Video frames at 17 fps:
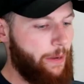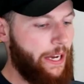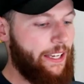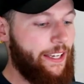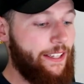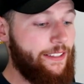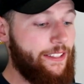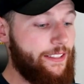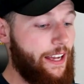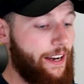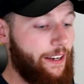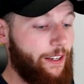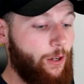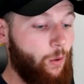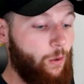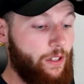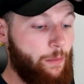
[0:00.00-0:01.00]
My kids
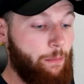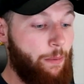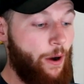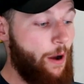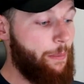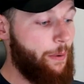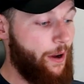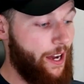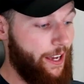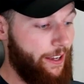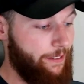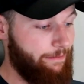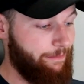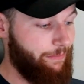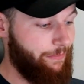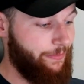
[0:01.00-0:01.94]
started calling him Popeye,